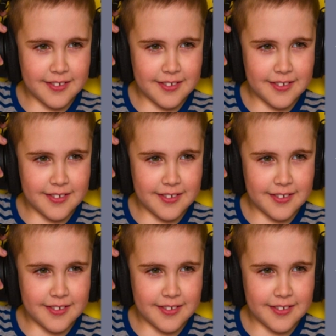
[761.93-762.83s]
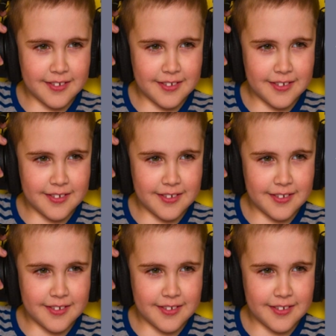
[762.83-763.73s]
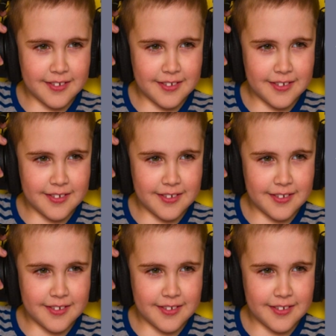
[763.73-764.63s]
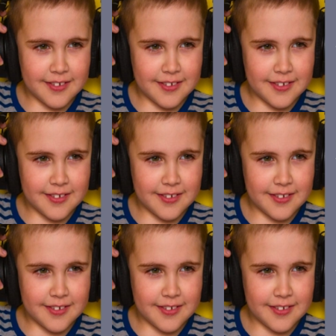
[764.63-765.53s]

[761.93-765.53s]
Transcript: [no speech]